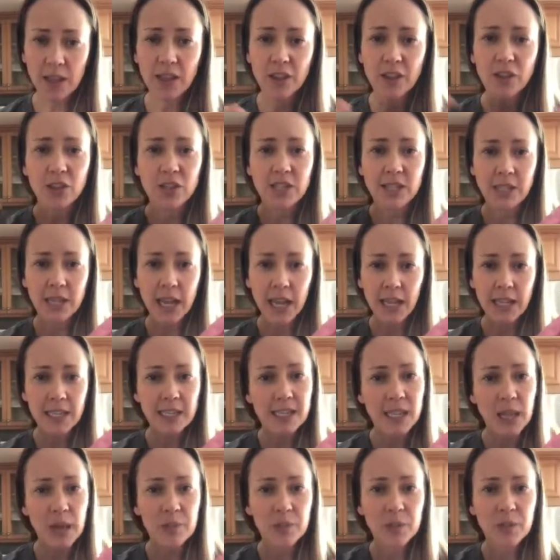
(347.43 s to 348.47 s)
and they're just tiny
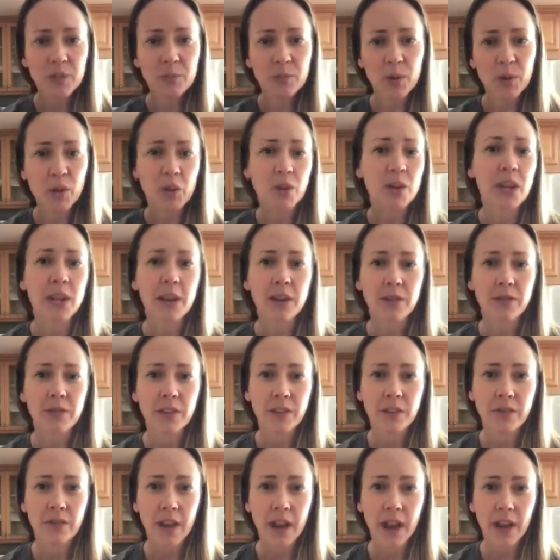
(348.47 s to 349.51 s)
samples, but you'll get a
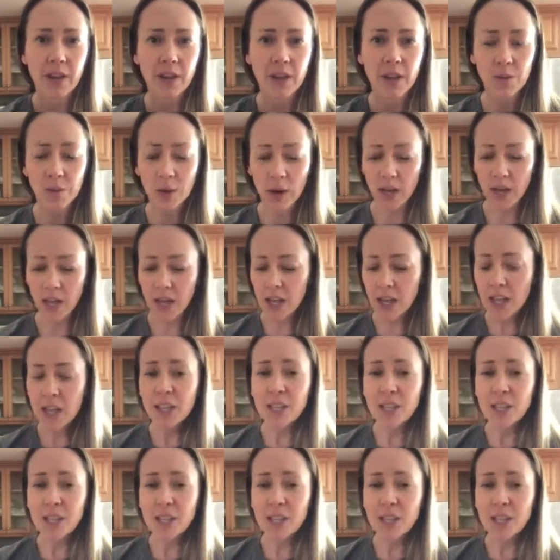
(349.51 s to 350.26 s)
feel for how they work.